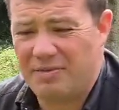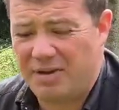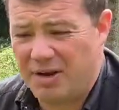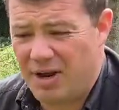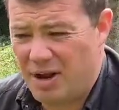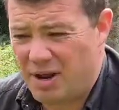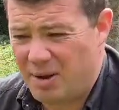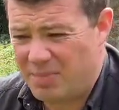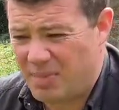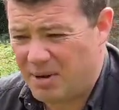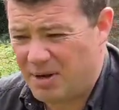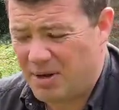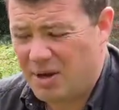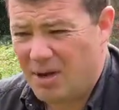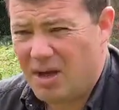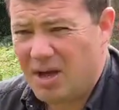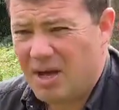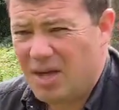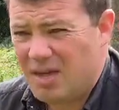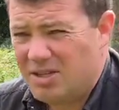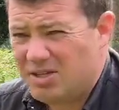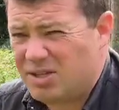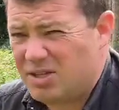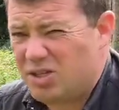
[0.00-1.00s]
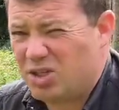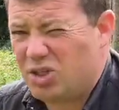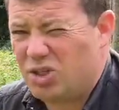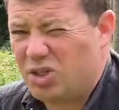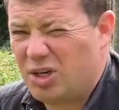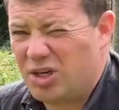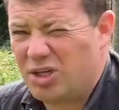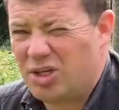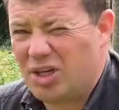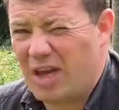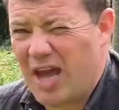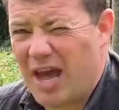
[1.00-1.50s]
know, but such a
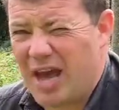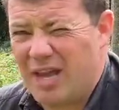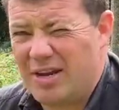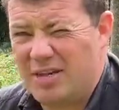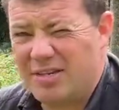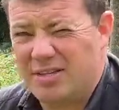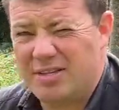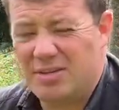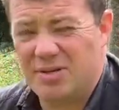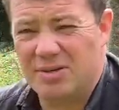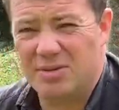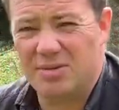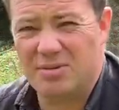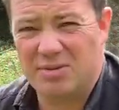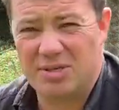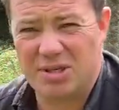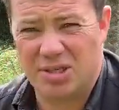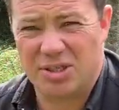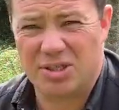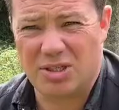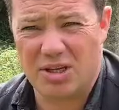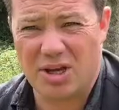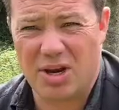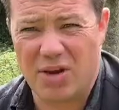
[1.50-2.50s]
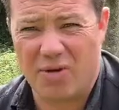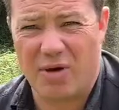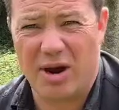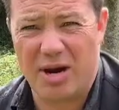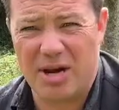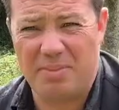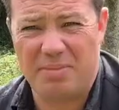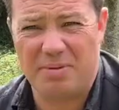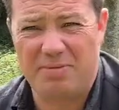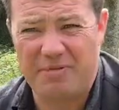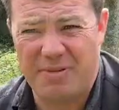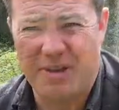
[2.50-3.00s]
tragic end to such an
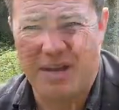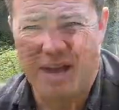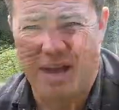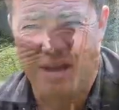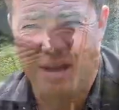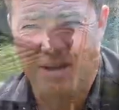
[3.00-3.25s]
incredible figure.